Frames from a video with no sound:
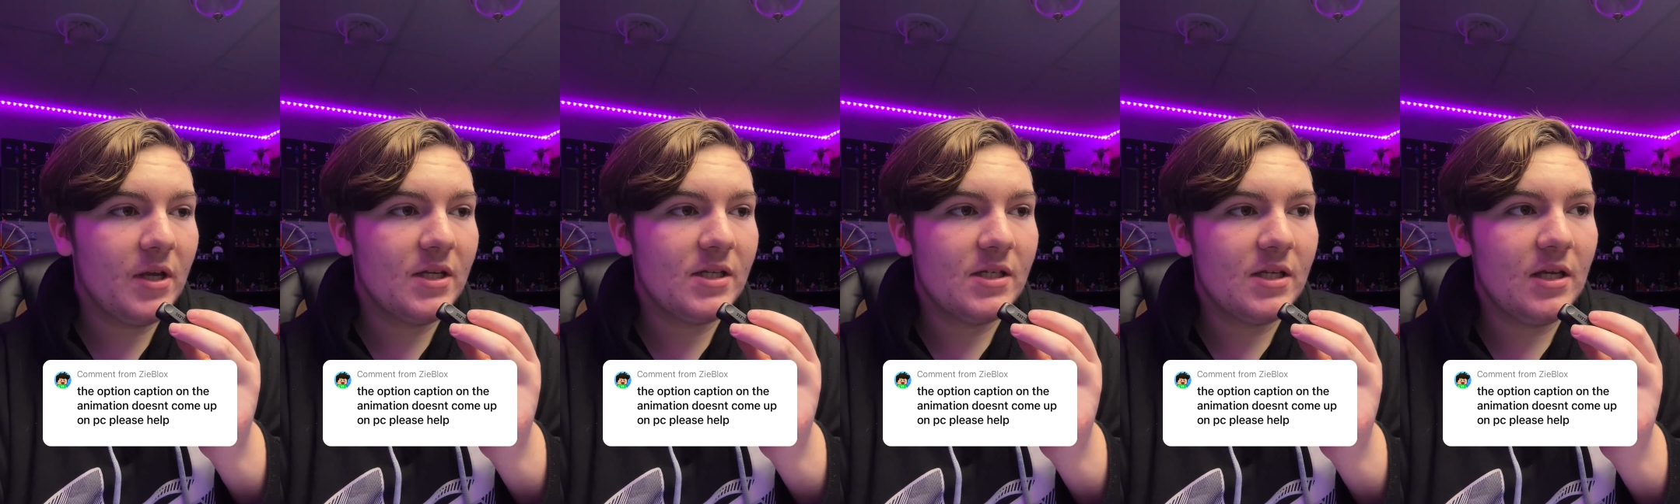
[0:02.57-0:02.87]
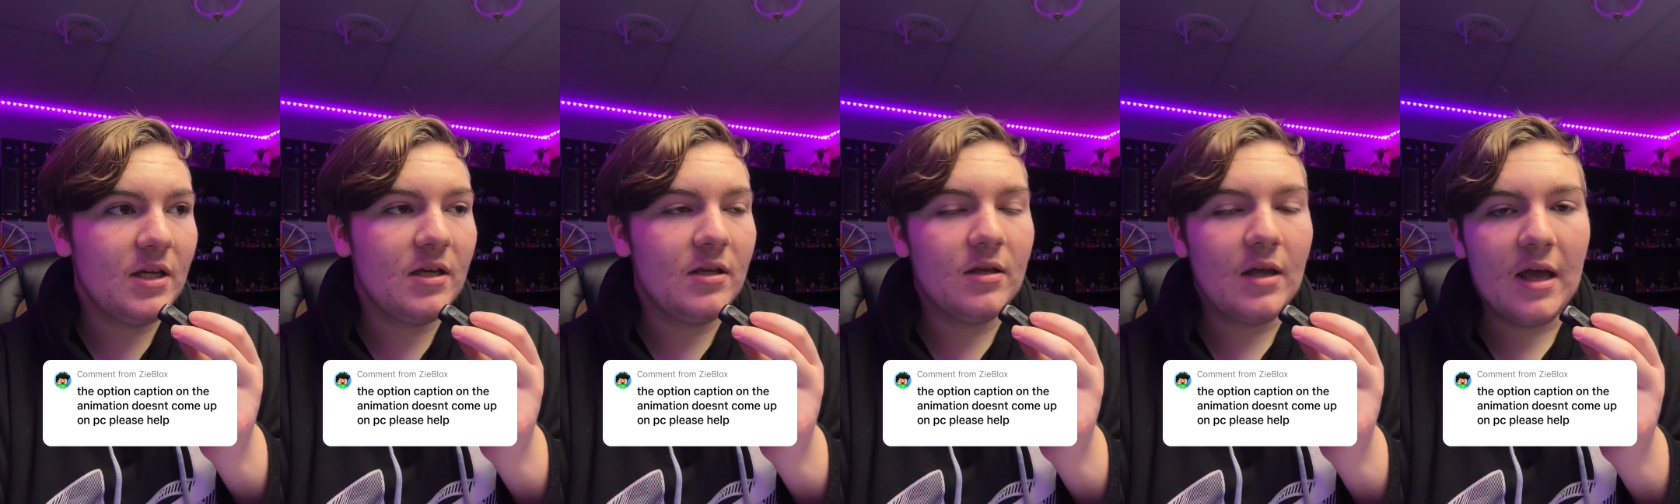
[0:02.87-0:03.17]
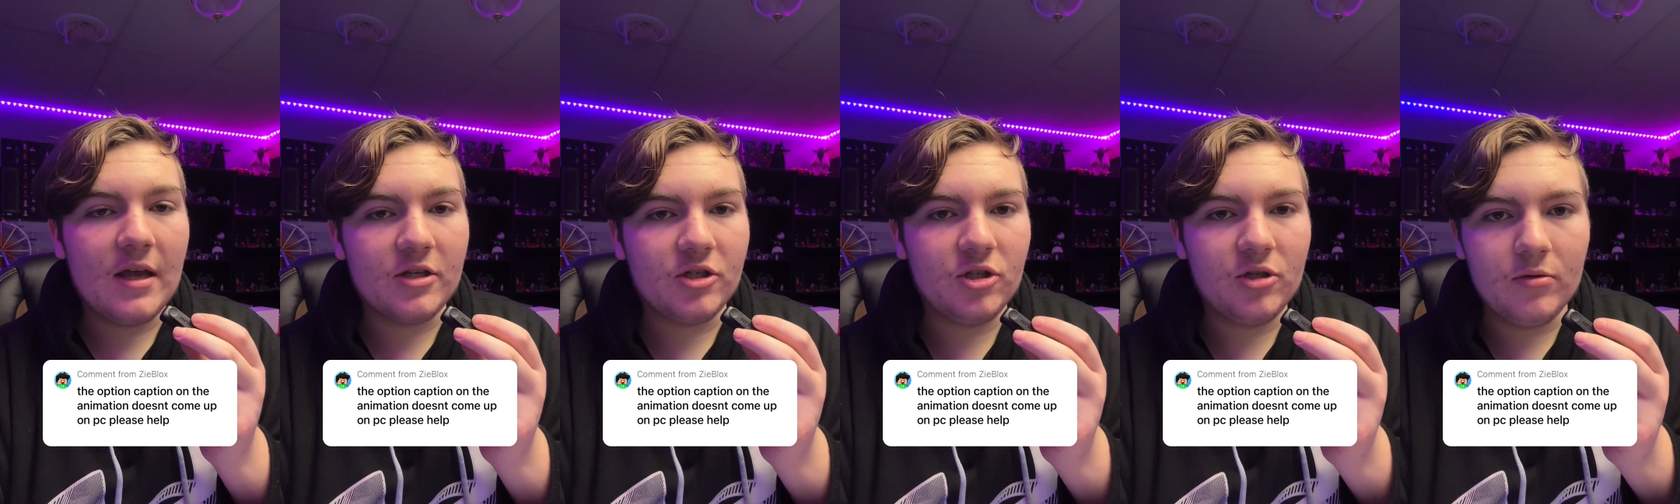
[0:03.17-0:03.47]
PC,
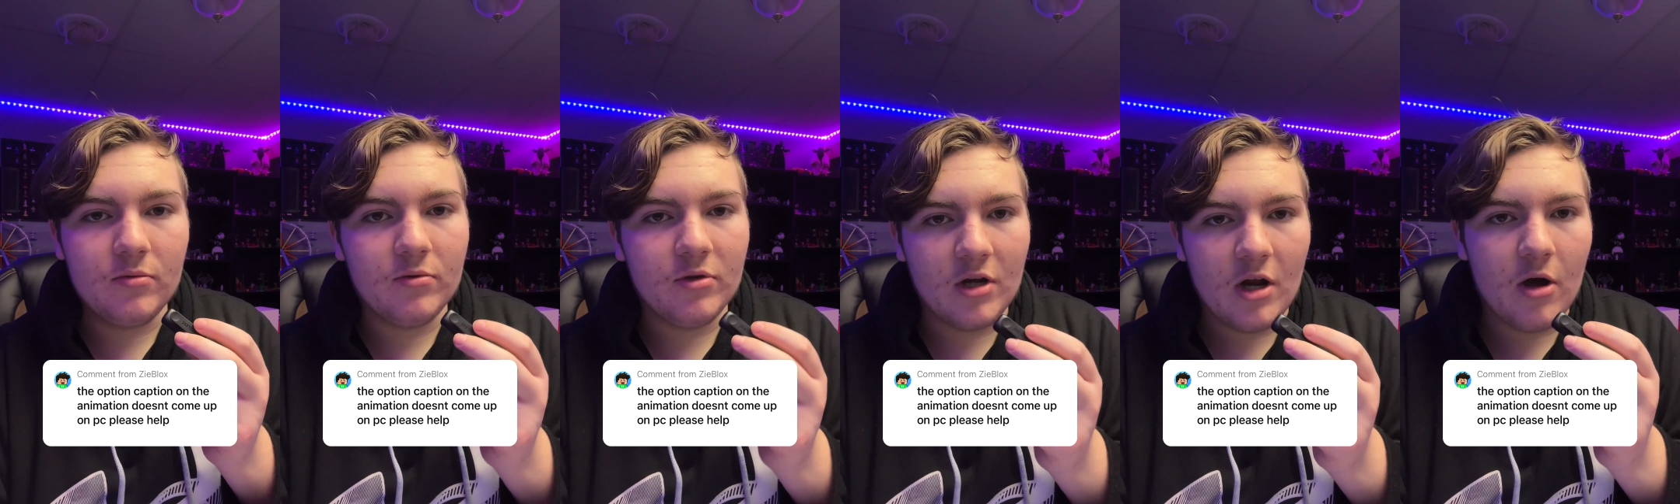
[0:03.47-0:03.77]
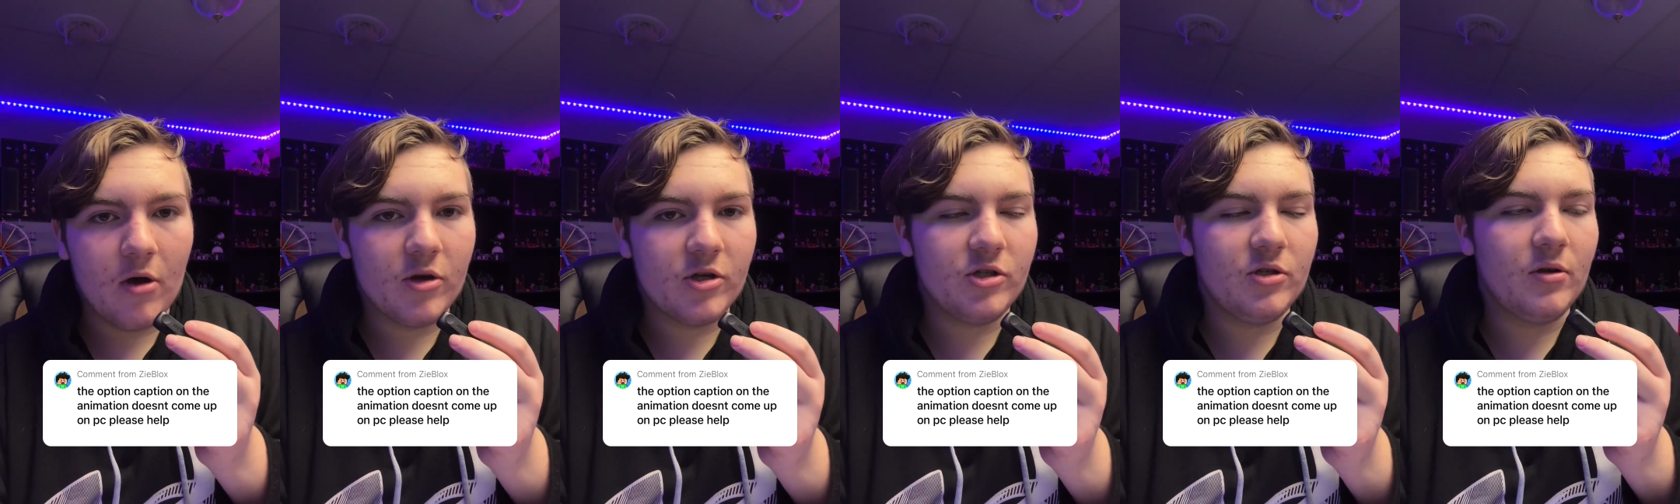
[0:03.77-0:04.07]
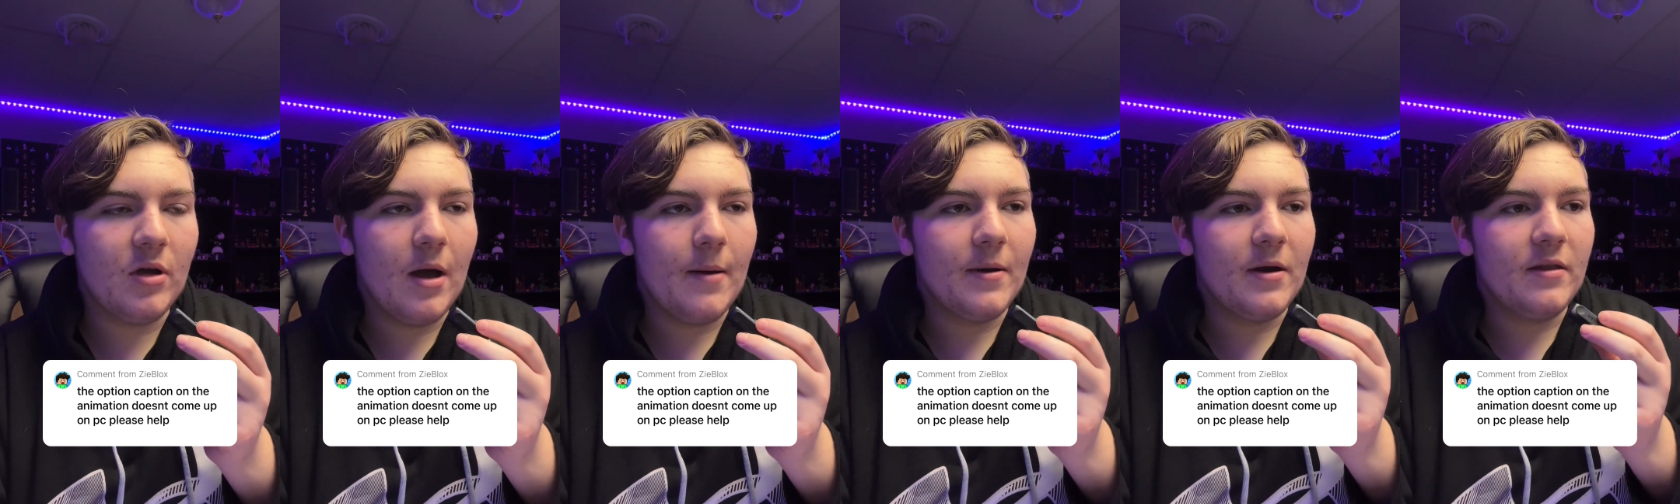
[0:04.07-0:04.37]
as you, you know, because
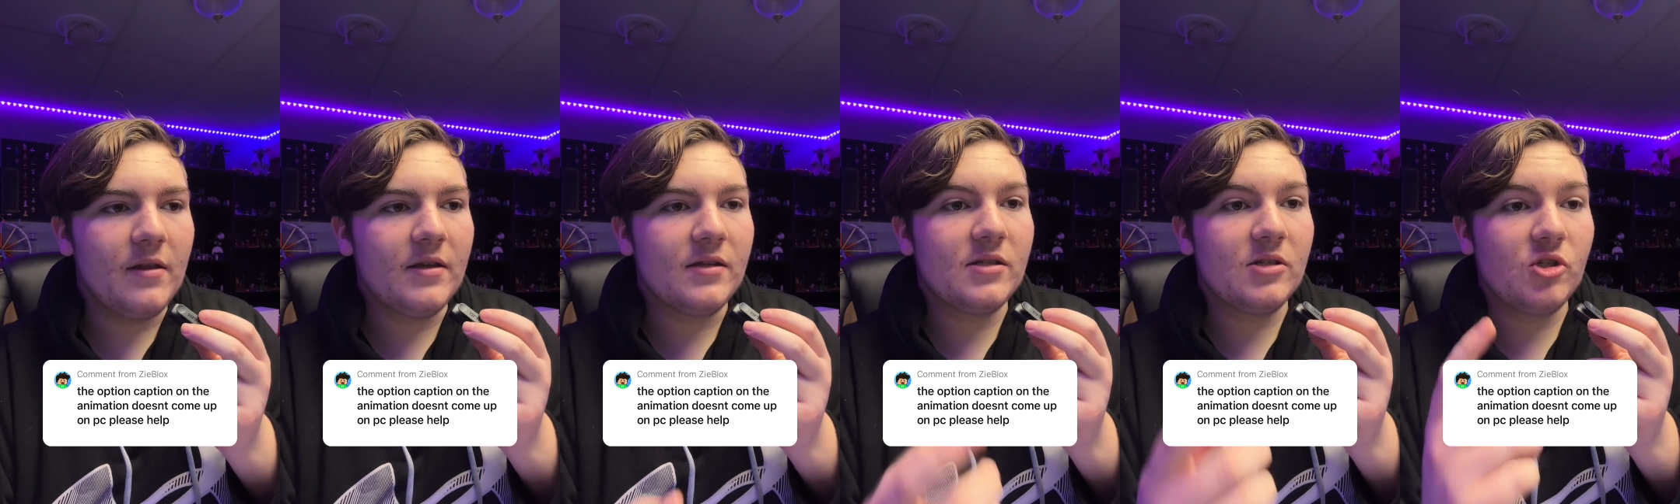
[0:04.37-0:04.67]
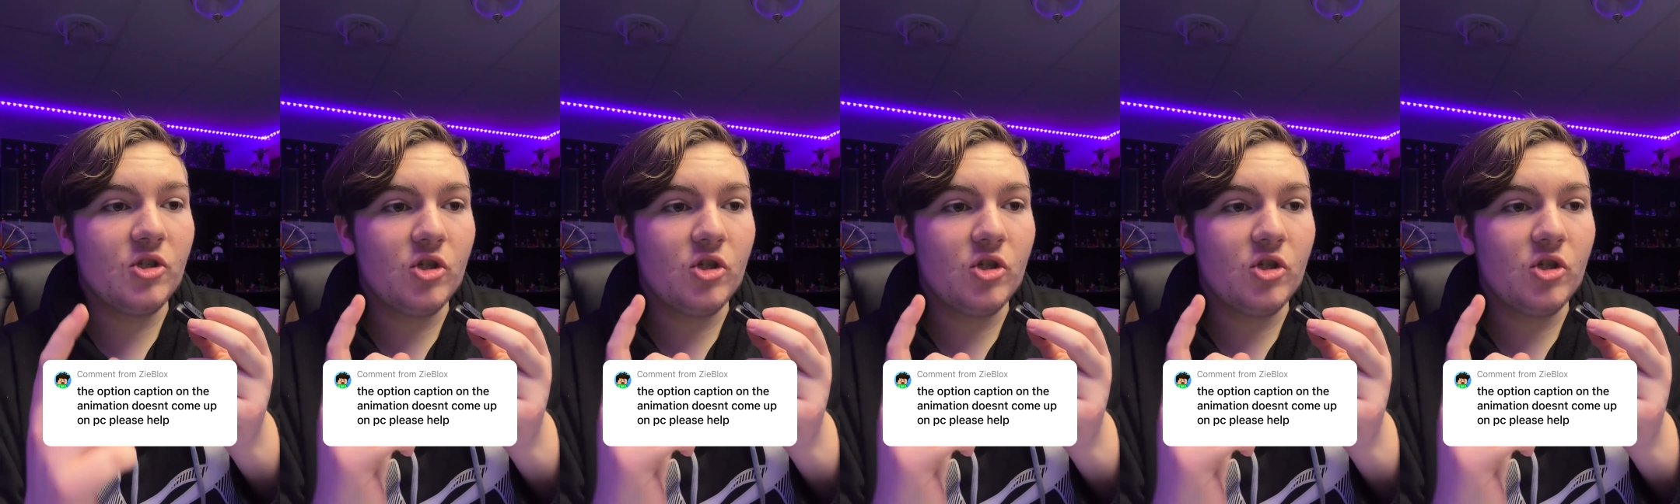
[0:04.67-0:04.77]
you commented this.